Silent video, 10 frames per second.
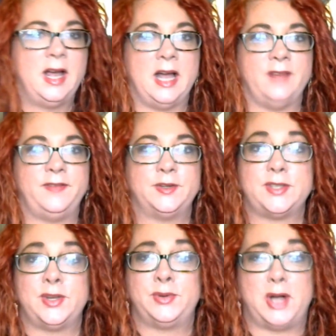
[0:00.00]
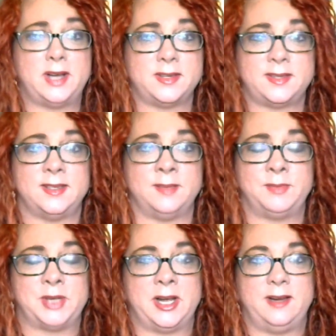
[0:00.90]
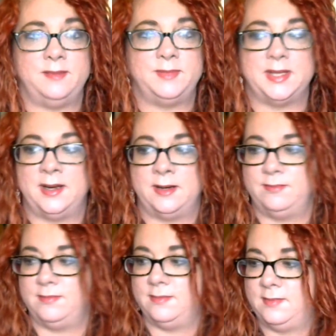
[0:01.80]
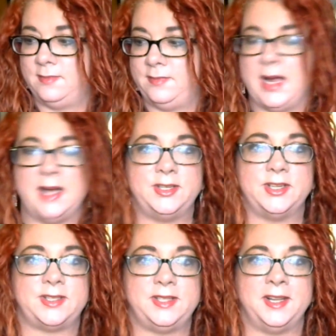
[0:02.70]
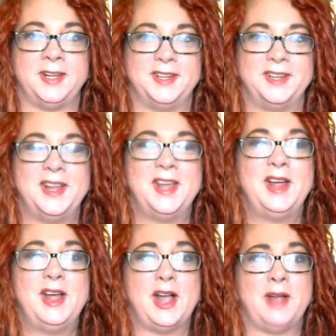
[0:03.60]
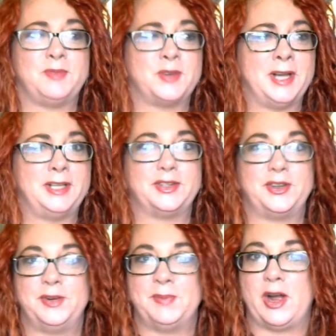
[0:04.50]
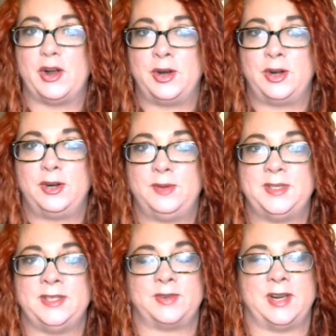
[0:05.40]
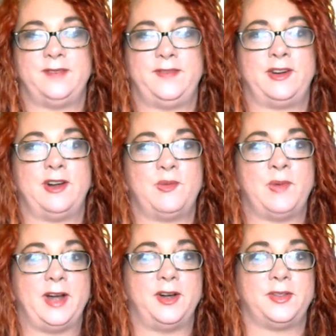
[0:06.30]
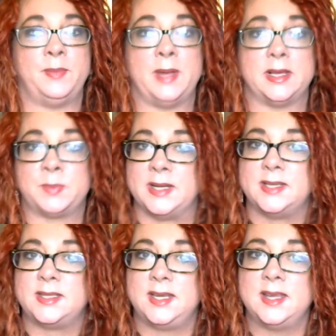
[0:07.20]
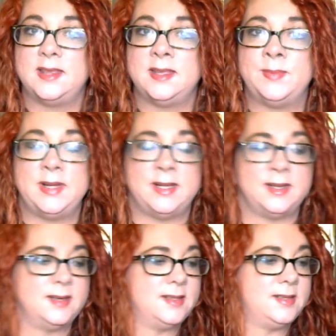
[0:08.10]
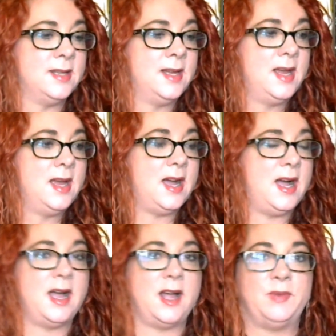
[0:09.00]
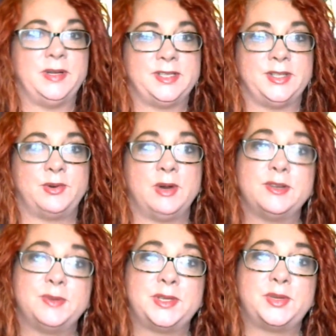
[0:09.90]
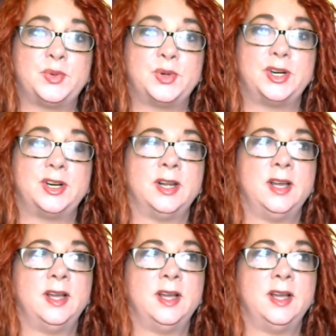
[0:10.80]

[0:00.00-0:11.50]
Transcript: I feel so lost sometimes. I just, I'm trying to learn about herbs and trying to figure out where the best place to get them is. I went to the grocery store